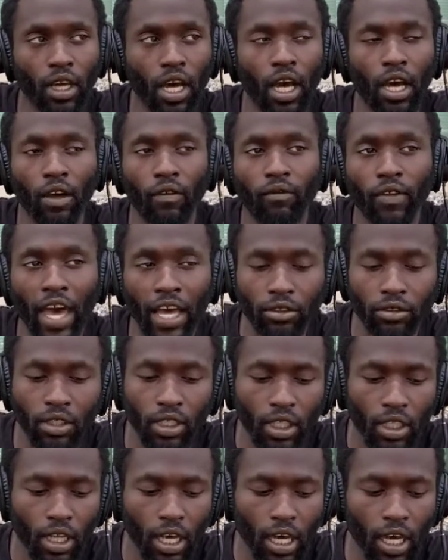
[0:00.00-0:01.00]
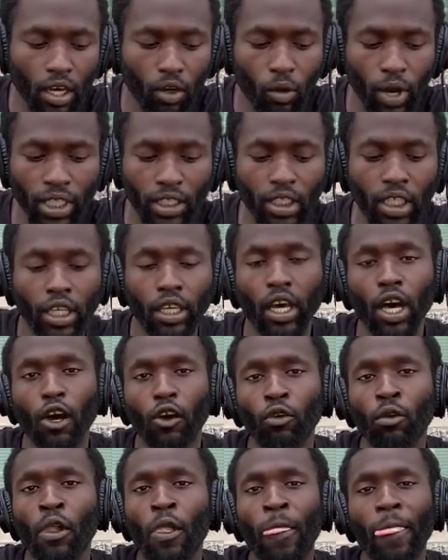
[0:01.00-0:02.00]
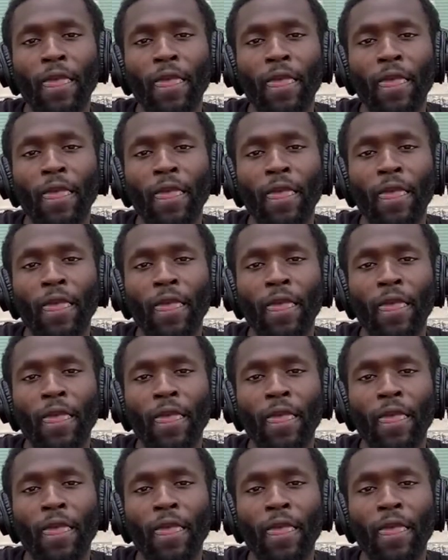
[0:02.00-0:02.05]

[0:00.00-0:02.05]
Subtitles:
Guetigo,